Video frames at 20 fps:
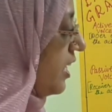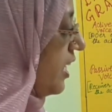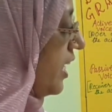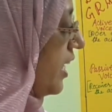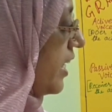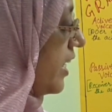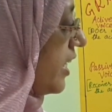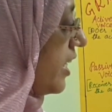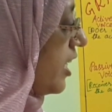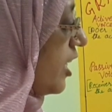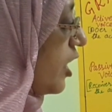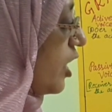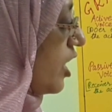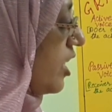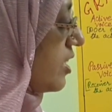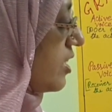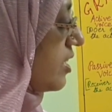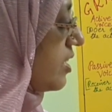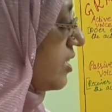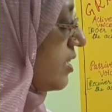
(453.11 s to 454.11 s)
Here
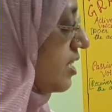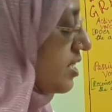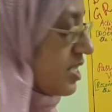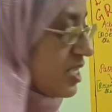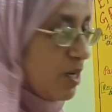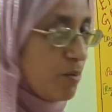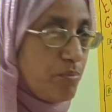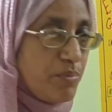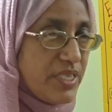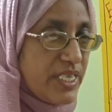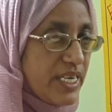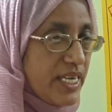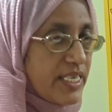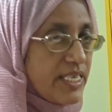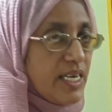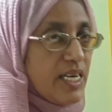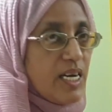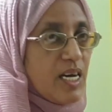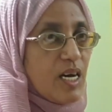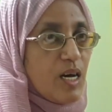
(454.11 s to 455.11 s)
as the subject,
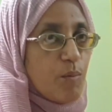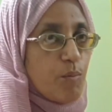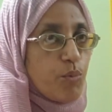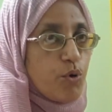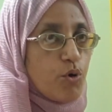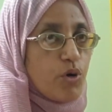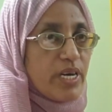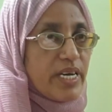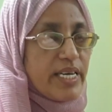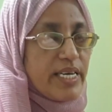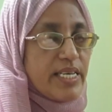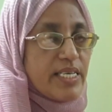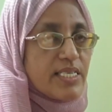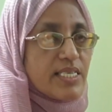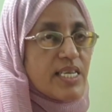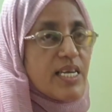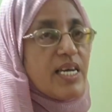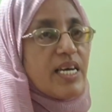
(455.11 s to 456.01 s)
a book is